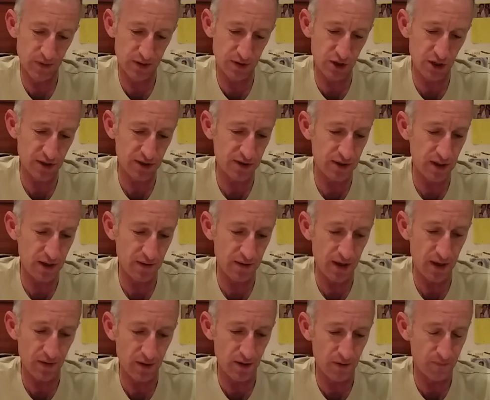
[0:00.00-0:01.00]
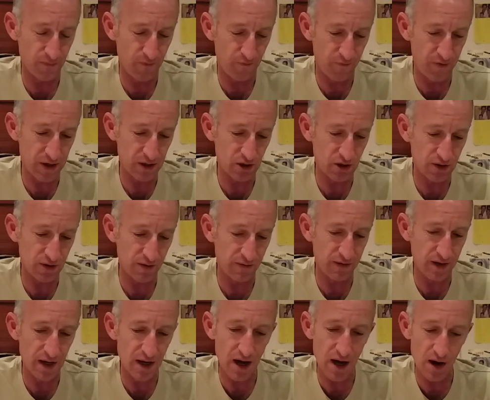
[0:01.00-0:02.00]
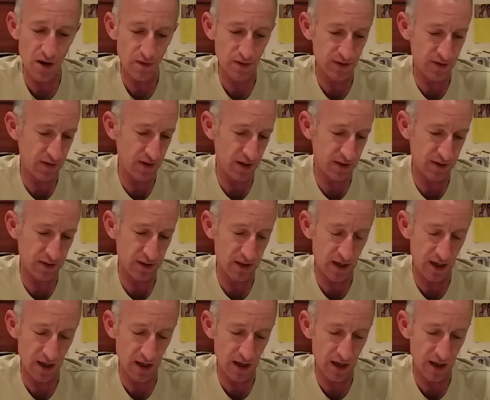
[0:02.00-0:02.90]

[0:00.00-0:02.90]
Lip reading: Just the other features of it are that